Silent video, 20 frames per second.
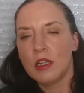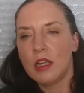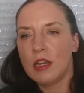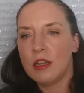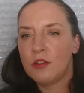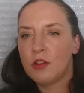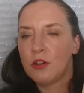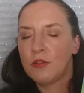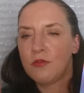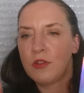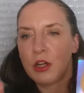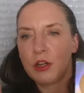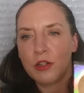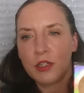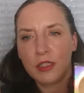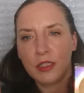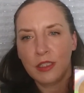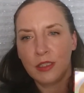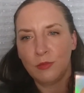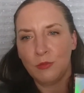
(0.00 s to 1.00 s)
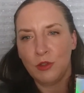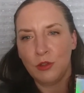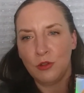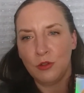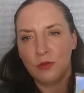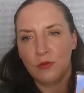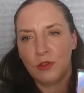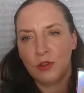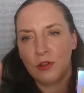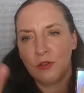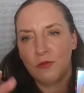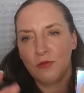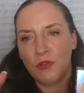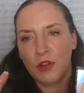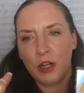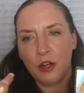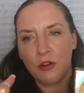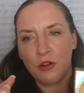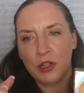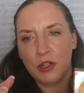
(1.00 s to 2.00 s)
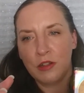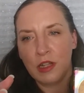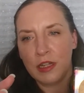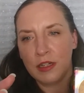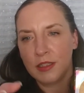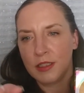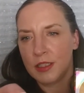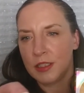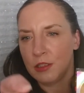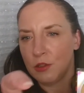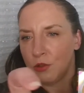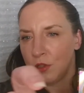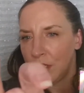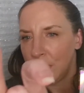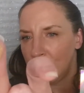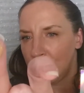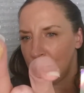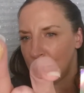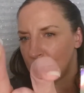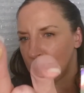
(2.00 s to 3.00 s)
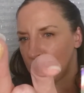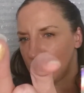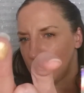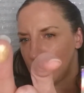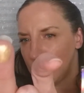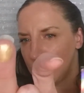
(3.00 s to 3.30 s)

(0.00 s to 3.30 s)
And they're very smooth. They're very like silky. So